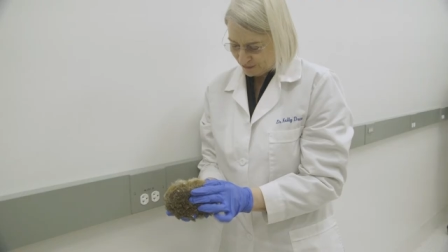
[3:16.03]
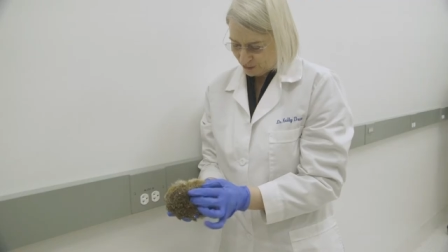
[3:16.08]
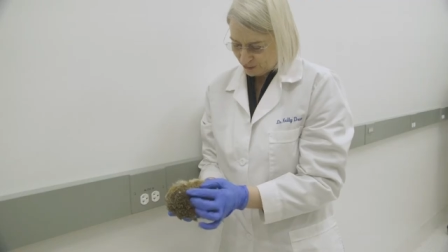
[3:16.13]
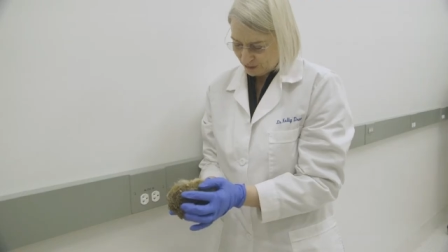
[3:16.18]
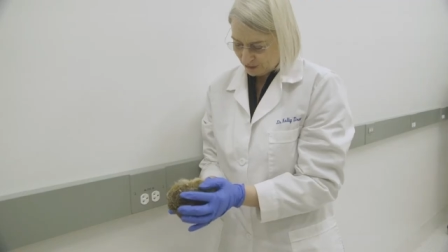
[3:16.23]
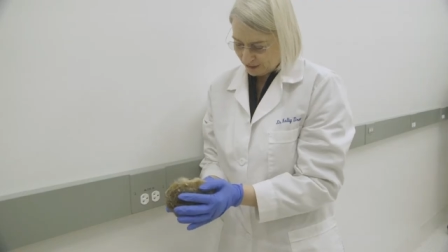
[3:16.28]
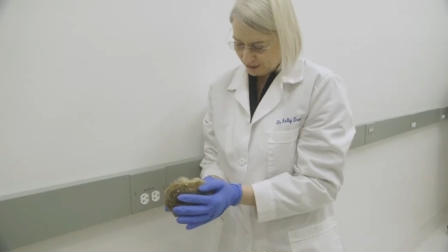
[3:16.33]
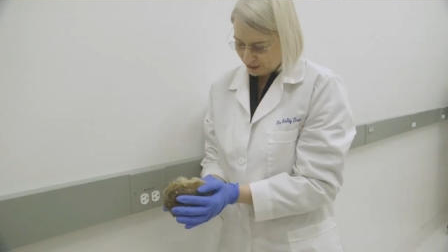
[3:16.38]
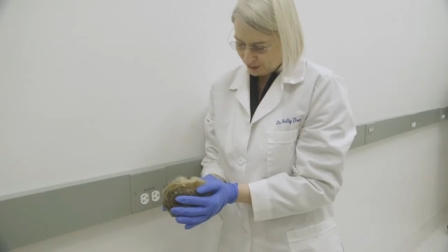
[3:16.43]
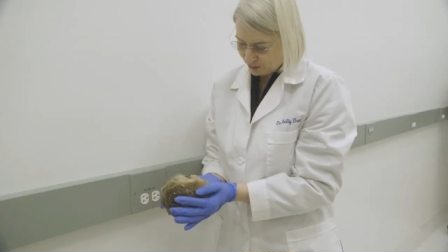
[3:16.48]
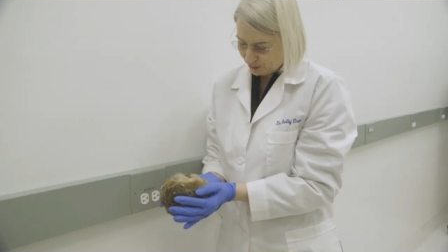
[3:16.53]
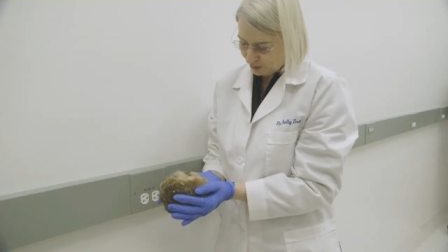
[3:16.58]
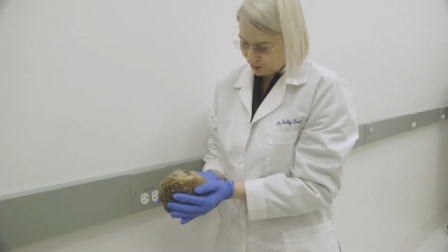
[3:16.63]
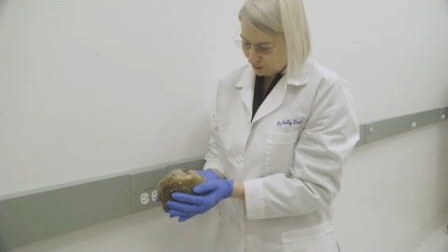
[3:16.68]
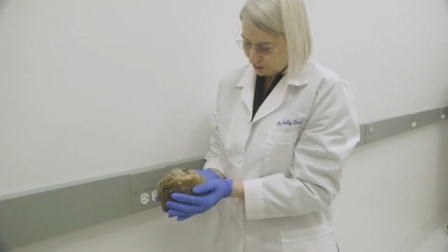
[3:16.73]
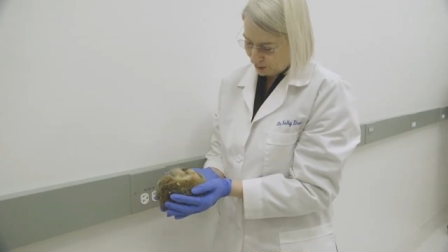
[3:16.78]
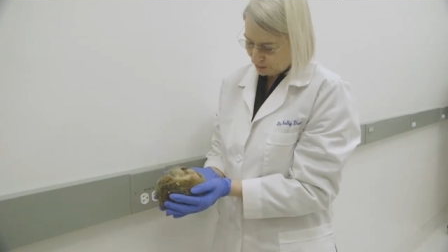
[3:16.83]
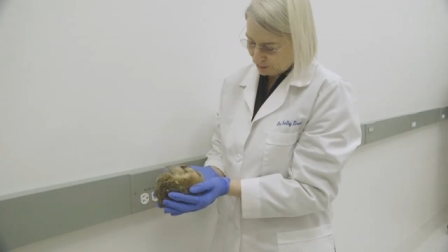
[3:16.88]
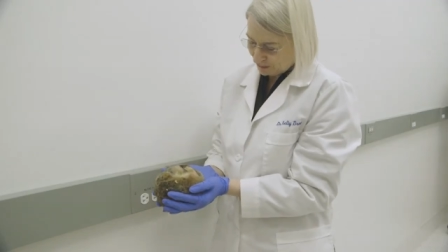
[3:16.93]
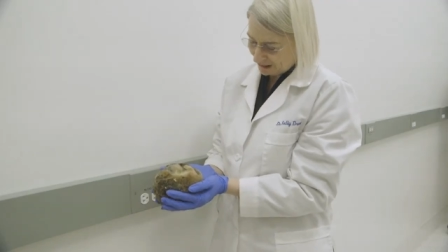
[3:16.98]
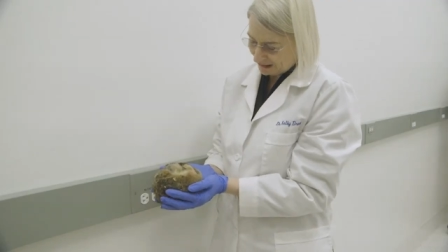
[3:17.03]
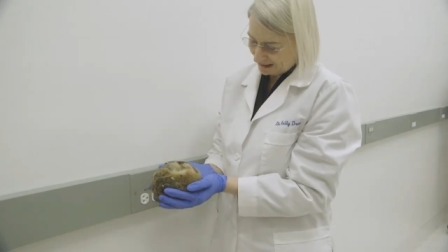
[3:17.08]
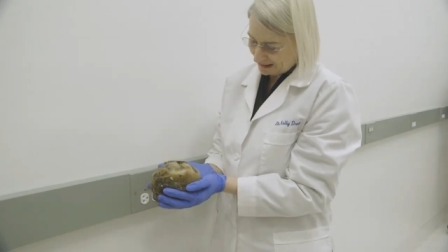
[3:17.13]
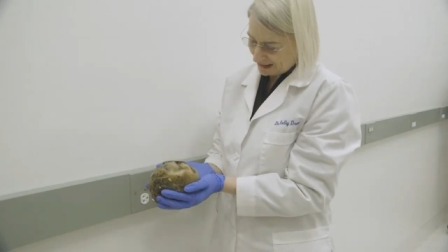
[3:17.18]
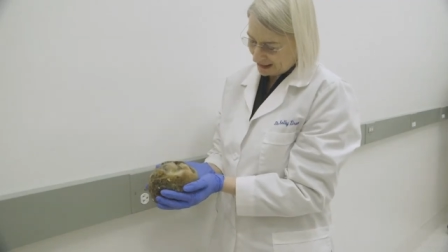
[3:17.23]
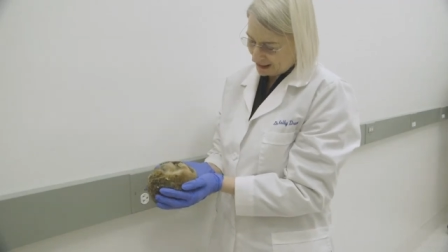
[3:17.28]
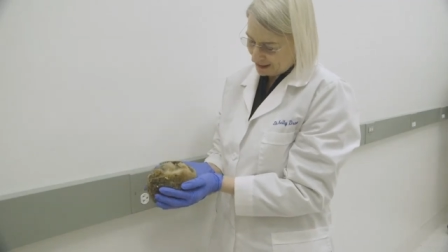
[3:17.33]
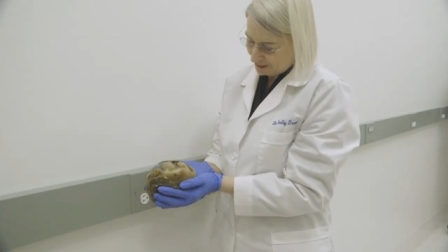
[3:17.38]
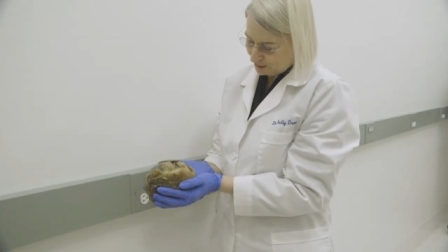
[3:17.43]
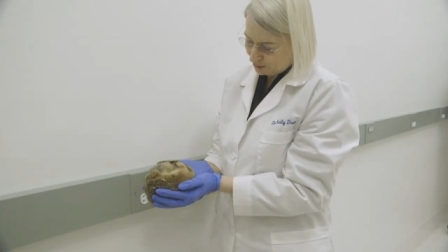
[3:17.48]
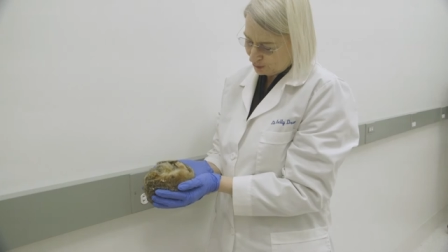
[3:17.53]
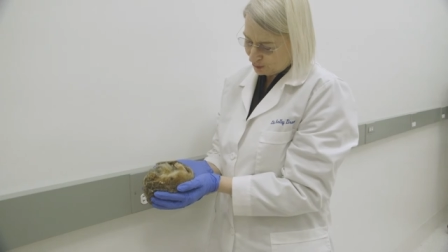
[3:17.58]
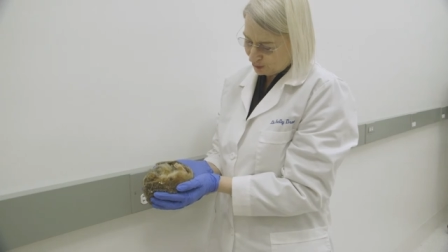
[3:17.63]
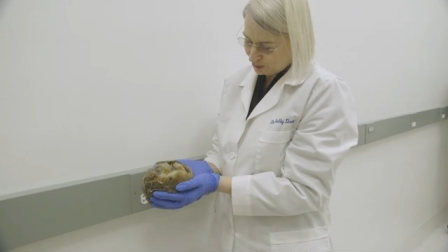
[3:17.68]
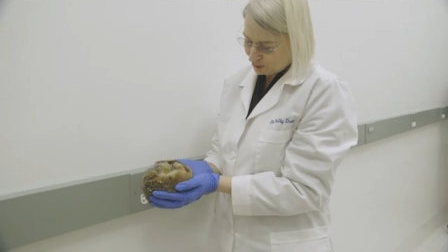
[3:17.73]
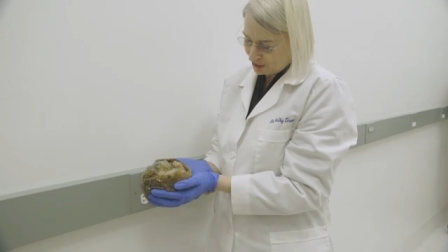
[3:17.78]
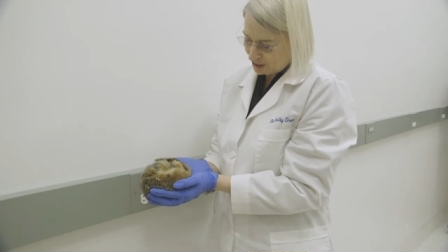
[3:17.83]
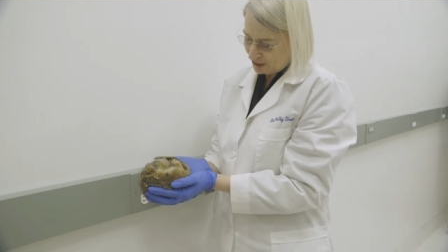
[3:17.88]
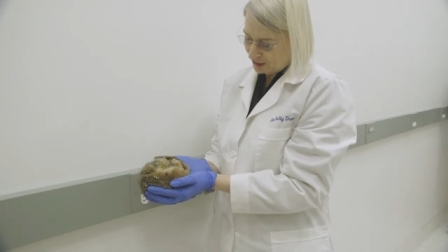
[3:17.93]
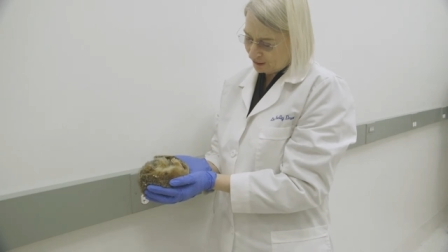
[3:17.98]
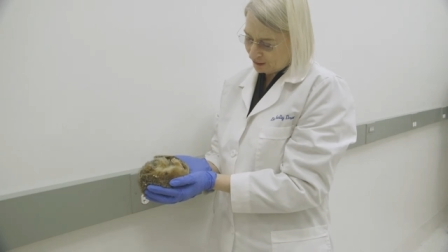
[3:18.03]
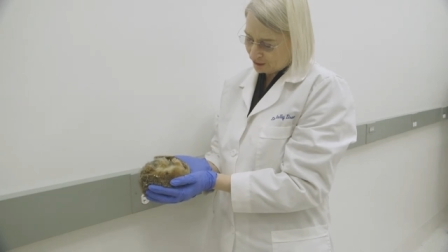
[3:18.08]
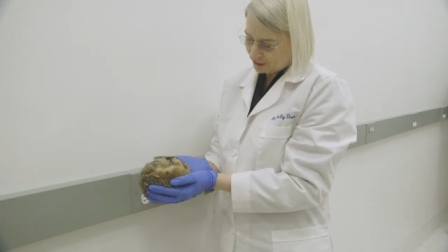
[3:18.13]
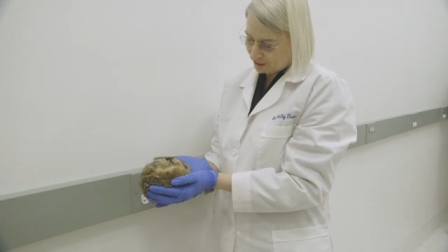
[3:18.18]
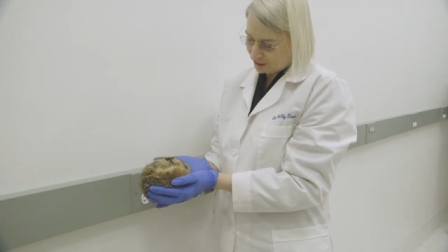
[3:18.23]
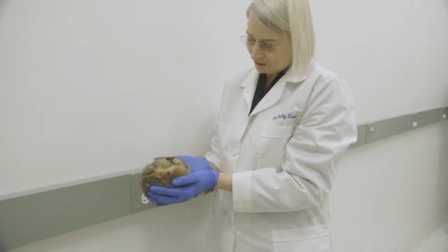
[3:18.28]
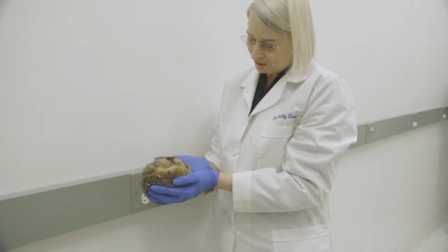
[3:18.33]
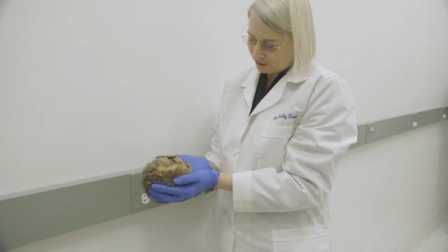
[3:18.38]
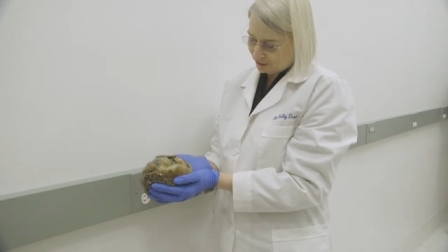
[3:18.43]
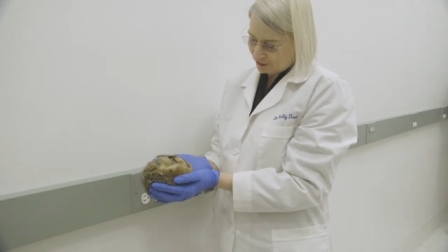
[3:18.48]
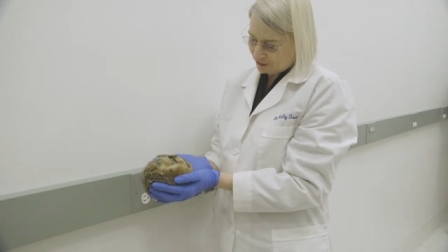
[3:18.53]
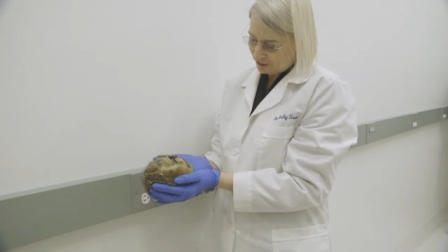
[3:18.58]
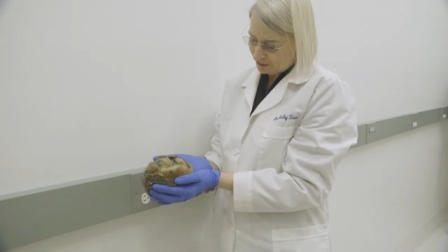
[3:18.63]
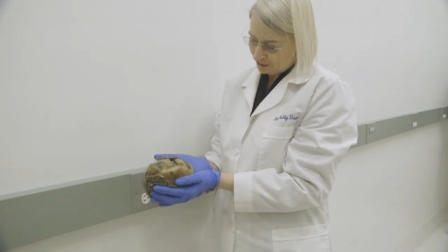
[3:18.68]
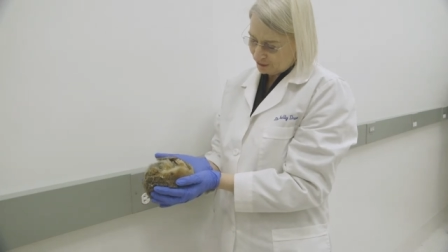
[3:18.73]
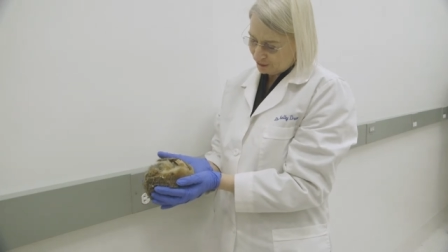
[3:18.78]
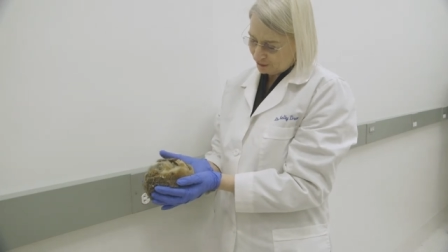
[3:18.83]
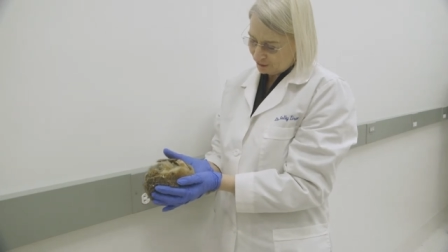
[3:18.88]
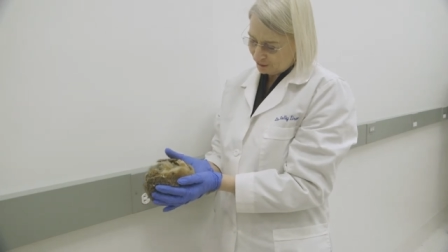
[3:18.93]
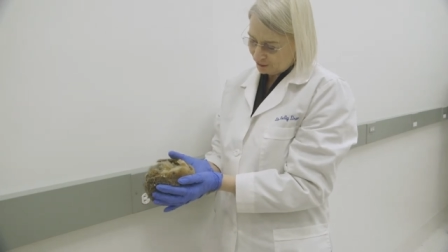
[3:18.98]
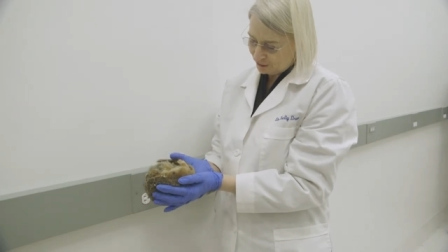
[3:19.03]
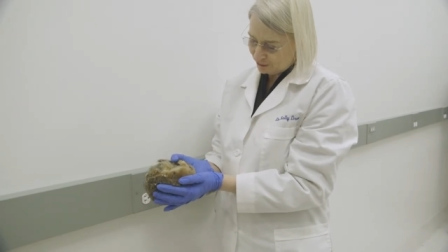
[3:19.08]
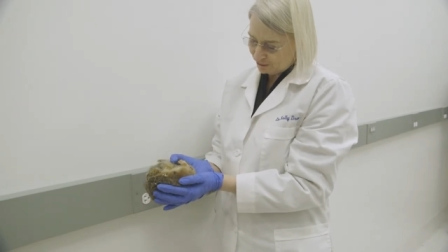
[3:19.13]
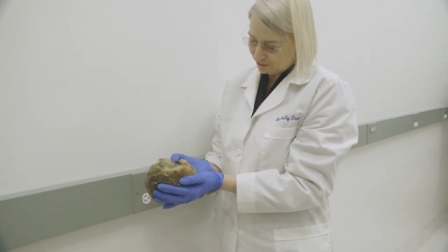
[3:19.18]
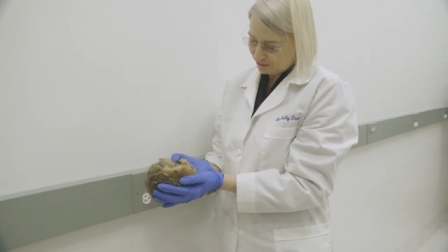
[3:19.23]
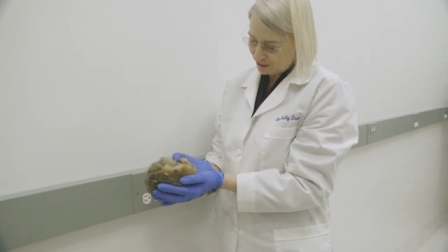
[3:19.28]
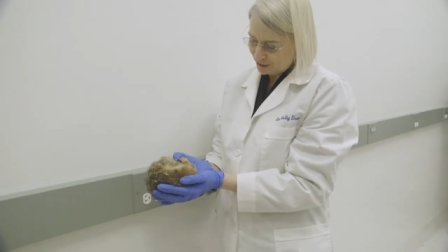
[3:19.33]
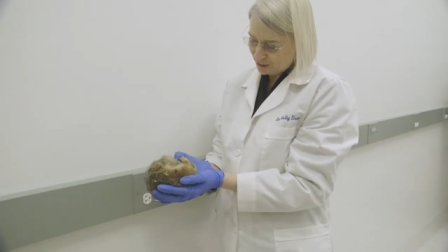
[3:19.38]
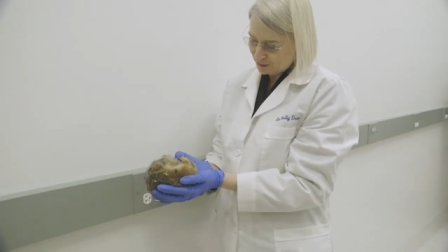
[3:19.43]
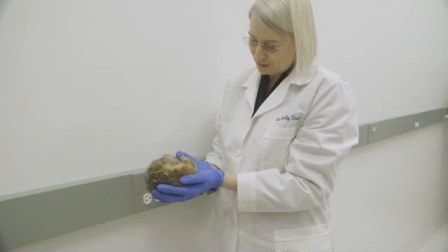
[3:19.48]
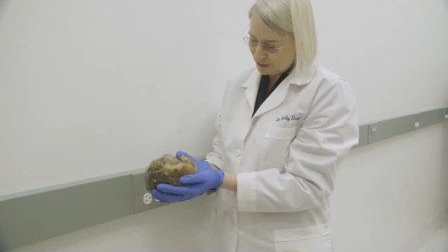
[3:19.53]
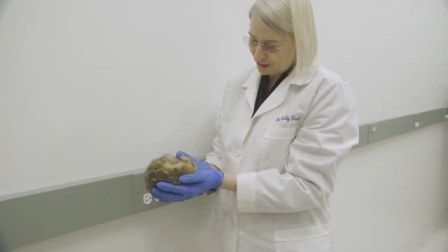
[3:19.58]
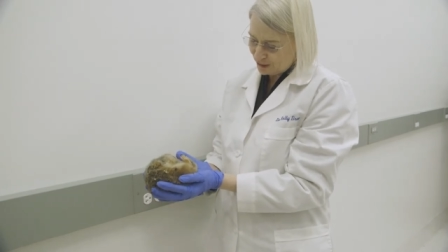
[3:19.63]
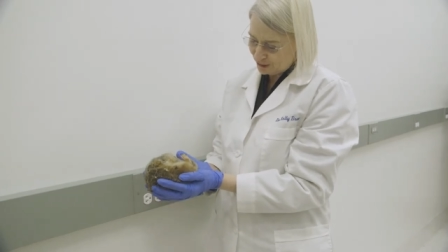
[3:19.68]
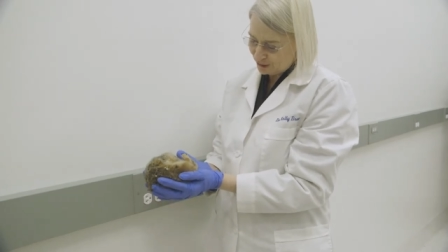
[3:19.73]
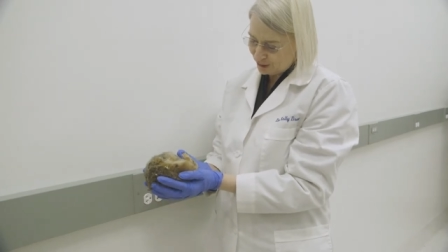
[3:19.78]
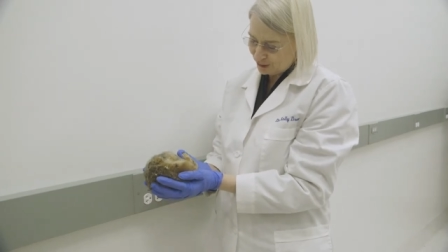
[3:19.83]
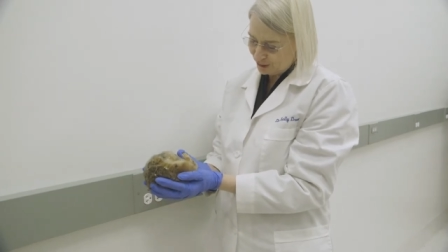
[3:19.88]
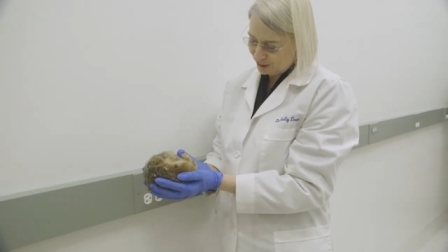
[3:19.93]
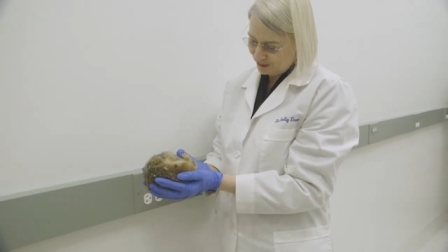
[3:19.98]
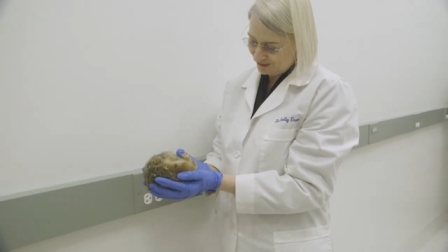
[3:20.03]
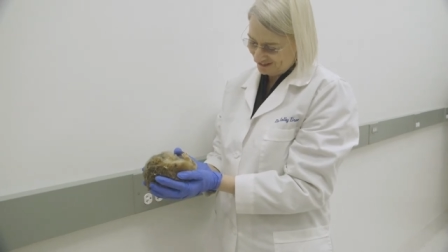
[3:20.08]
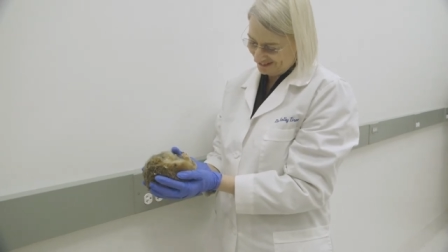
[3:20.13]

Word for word: So they like to roll up like that and use their tail as a little face mask.